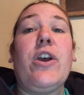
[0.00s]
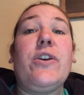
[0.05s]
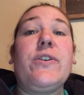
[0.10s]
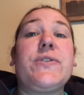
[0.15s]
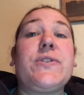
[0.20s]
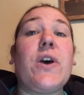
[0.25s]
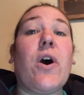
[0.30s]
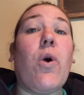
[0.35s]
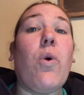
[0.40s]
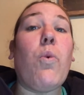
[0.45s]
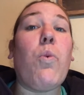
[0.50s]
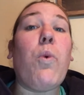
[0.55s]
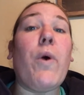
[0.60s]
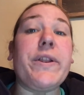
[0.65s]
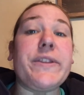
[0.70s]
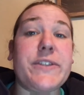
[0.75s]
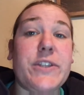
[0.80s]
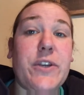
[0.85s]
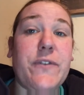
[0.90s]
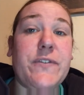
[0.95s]
So
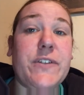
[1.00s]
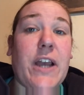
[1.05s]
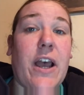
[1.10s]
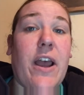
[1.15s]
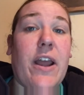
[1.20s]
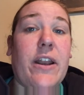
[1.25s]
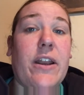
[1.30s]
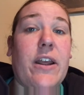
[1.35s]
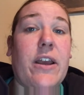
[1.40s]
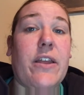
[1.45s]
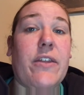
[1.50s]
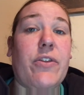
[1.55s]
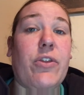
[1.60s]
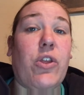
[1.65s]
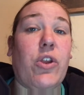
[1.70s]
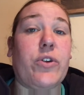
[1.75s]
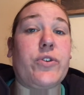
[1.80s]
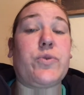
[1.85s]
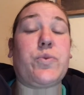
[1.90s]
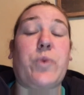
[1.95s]
once you've
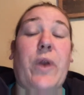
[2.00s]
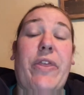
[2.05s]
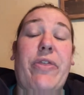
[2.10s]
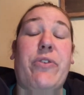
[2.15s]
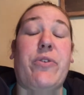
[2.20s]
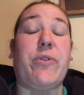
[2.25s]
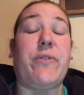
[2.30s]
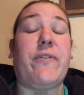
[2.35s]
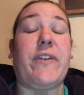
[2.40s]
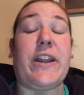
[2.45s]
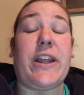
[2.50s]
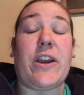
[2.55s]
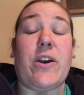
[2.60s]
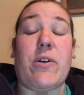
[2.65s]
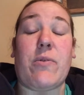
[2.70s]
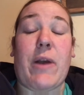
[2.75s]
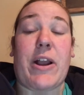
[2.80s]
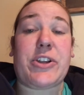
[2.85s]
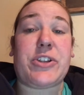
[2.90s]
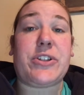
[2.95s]
read through the video
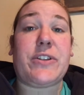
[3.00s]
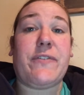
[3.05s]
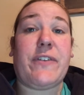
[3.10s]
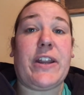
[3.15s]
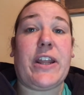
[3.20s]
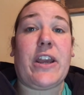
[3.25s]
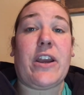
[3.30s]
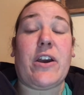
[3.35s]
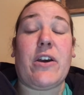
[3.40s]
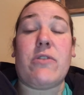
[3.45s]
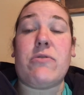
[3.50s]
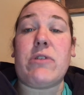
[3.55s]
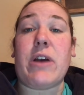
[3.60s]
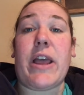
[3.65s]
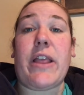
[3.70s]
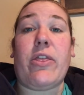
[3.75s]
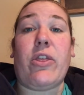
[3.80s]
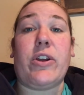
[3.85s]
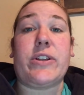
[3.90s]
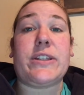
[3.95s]
or watched the video
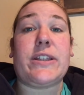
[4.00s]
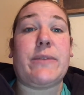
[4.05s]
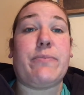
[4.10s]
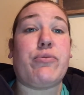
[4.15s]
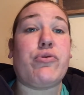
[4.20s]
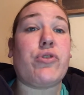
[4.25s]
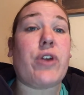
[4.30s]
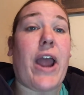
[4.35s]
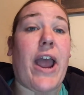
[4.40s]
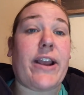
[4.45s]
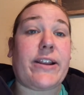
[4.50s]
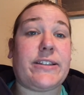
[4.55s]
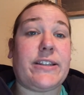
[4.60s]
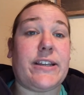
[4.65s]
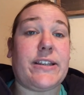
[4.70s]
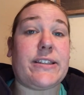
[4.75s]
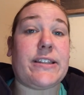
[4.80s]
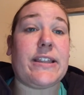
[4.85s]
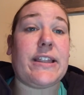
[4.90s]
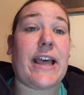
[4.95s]
and looked at the
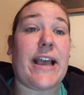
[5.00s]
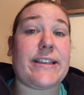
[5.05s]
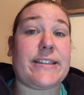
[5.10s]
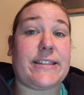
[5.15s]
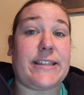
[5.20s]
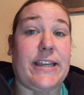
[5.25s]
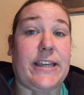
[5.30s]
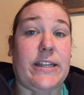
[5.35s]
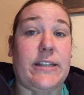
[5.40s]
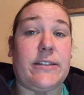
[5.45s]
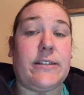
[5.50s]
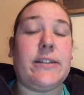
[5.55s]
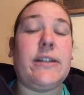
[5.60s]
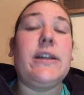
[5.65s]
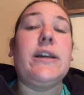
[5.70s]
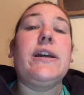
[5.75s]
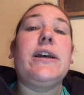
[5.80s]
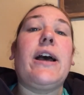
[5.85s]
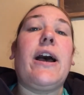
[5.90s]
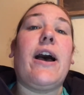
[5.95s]
practice lesson,
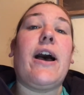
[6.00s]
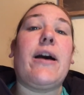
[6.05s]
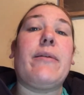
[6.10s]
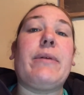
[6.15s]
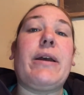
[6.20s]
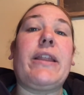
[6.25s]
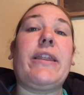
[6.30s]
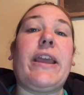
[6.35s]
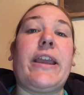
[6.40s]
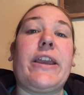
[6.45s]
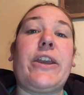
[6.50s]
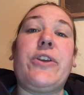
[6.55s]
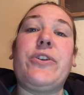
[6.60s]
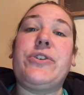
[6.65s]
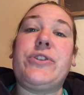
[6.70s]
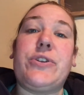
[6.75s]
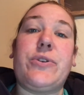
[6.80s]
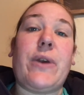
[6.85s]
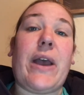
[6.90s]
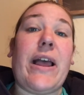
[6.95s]
I'd like you
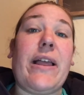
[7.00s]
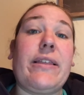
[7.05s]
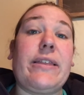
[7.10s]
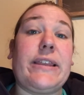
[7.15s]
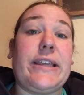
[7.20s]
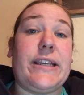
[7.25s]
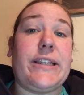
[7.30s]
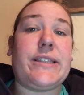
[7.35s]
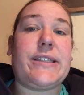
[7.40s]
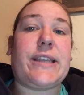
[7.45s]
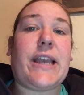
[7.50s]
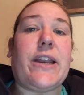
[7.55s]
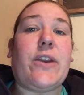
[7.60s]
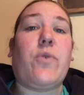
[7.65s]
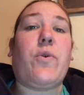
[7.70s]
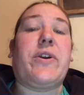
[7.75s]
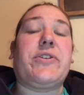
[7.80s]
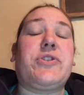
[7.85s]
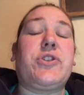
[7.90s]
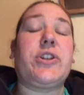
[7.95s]
to do at least 10
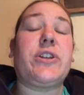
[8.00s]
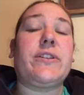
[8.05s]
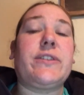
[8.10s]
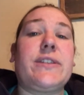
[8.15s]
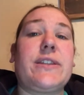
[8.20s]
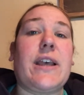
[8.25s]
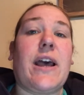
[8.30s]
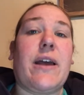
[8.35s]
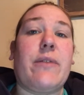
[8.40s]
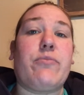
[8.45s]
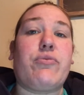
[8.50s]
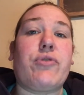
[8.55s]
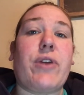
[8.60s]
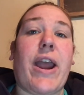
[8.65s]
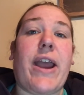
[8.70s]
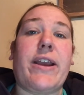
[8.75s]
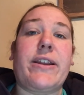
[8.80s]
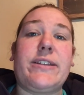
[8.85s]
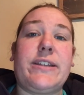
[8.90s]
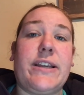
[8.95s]
questions on
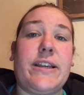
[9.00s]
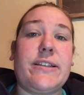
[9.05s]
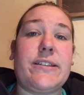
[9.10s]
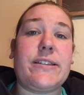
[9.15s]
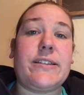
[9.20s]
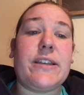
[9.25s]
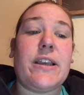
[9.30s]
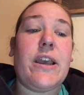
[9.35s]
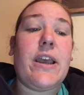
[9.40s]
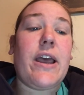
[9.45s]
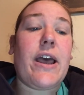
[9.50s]
practice.